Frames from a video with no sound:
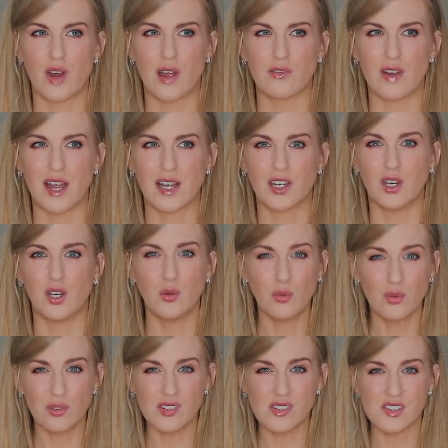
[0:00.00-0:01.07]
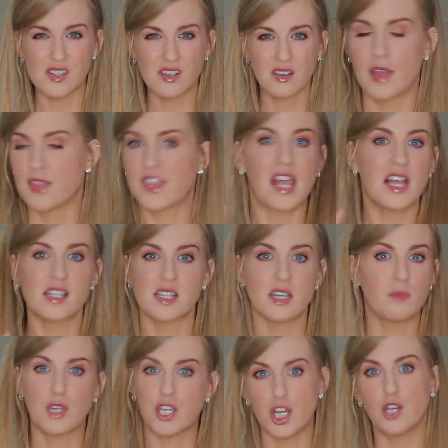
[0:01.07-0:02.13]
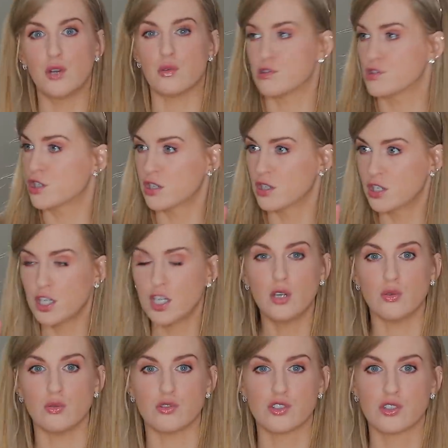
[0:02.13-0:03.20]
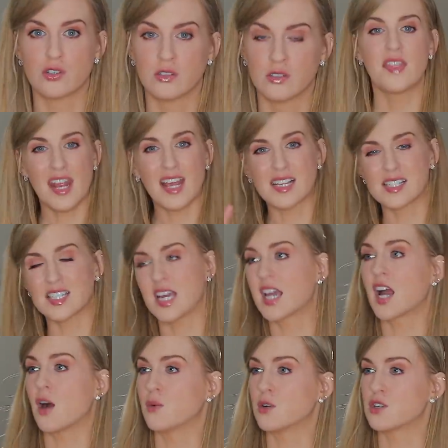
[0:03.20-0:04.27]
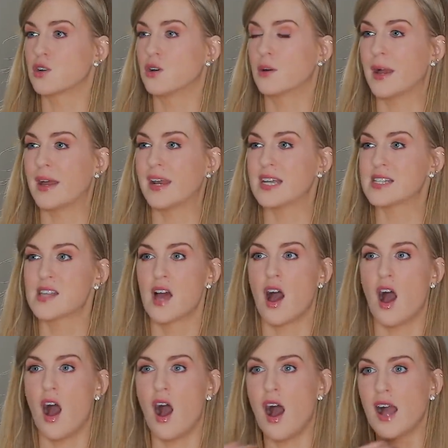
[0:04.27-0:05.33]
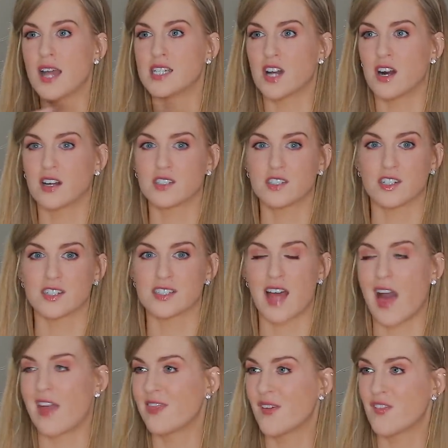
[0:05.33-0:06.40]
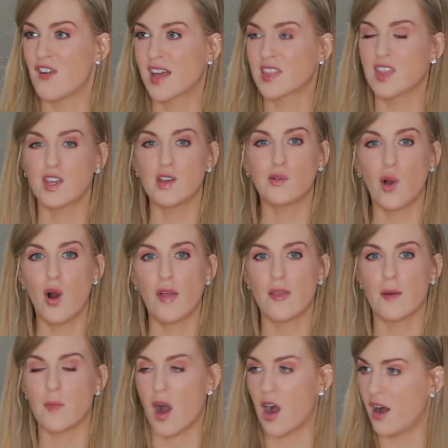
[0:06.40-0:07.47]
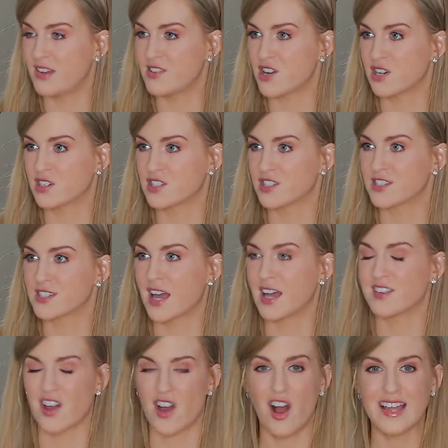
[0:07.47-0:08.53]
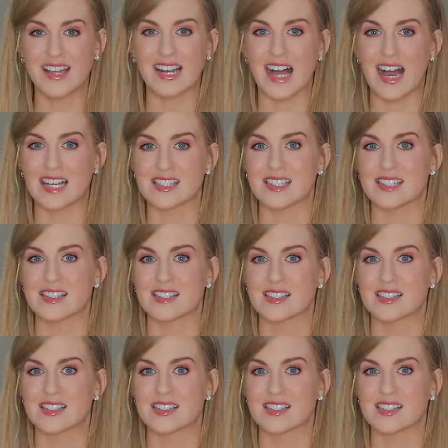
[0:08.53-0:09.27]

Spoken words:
Raccoons? They seem huge. Huge. The next thing I want to talk about is eye doctors and the fact that you call them eye doctors and eyeglasses.